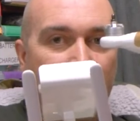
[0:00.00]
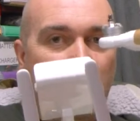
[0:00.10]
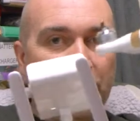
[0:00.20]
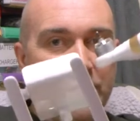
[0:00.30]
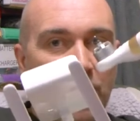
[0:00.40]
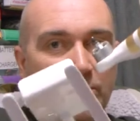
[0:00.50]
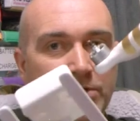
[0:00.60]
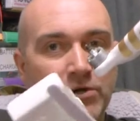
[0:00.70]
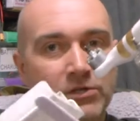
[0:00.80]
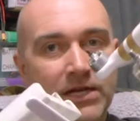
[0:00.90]
and when the copter
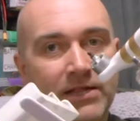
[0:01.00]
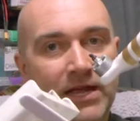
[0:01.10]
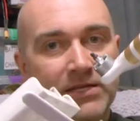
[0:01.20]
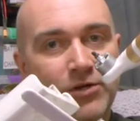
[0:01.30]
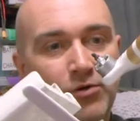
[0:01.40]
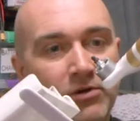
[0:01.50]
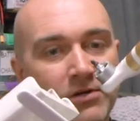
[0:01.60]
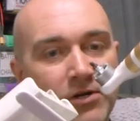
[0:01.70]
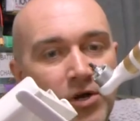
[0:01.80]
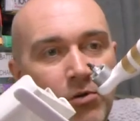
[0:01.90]
goes like that, you could
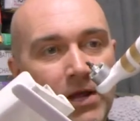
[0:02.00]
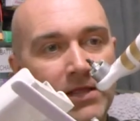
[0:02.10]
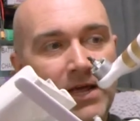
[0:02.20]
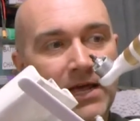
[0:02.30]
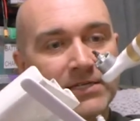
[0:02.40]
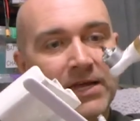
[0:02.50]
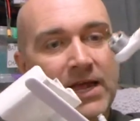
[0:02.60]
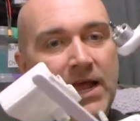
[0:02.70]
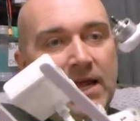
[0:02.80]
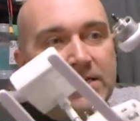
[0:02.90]
go like that.
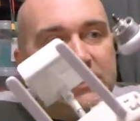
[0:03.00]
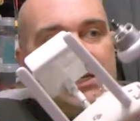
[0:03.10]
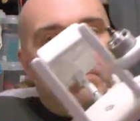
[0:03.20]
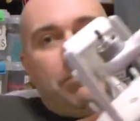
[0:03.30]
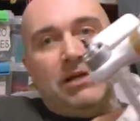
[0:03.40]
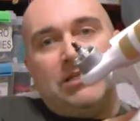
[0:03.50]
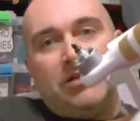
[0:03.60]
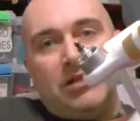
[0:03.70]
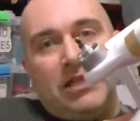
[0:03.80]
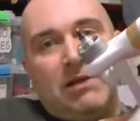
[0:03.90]
And it's simply so
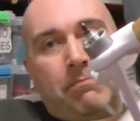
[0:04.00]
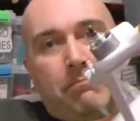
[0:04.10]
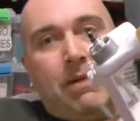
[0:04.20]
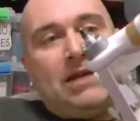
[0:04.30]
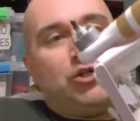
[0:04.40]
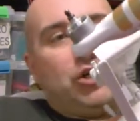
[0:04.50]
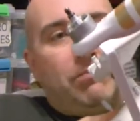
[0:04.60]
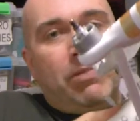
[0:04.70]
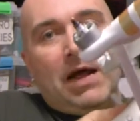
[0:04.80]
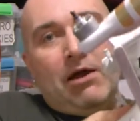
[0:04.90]
that they match in
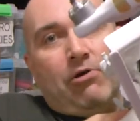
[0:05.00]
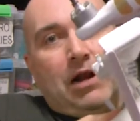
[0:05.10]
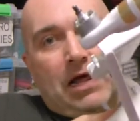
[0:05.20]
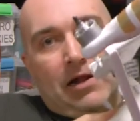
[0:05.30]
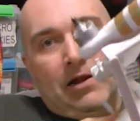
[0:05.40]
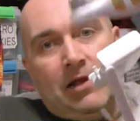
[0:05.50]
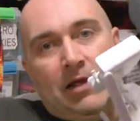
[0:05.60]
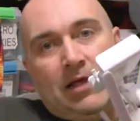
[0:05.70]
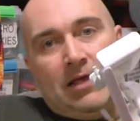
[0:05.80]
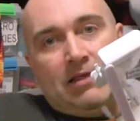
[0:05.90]
parallel,
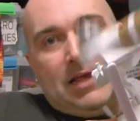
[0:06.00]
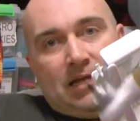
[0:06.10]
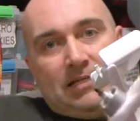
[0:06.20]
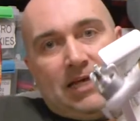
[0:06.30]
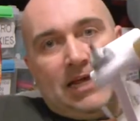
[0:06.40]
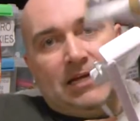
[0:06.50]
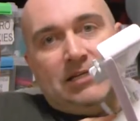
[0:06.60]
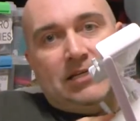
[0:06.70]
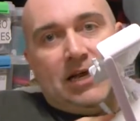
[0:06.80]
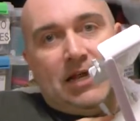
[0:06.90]
the
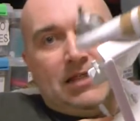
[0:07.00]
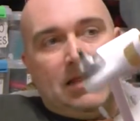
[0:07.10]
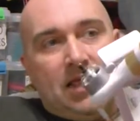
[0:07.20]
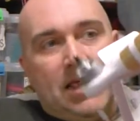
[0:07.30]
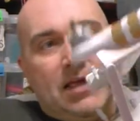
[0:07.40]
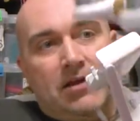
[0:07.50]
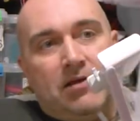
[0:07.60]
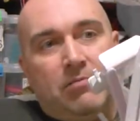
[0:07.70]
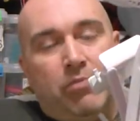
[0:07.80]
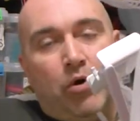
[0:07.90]
antennas and their
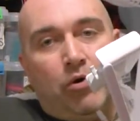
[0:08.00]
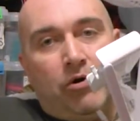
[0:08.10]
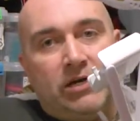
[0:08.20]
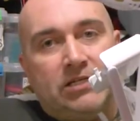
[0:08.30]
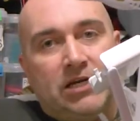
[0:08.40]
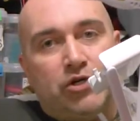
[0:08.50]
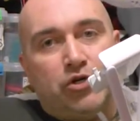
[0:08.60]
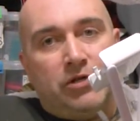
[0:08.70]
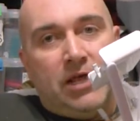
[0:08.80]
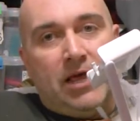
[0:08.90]

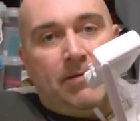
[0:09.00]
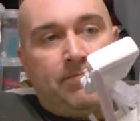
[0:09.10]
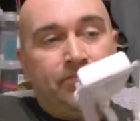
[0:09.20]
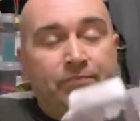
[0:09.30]
polarization there.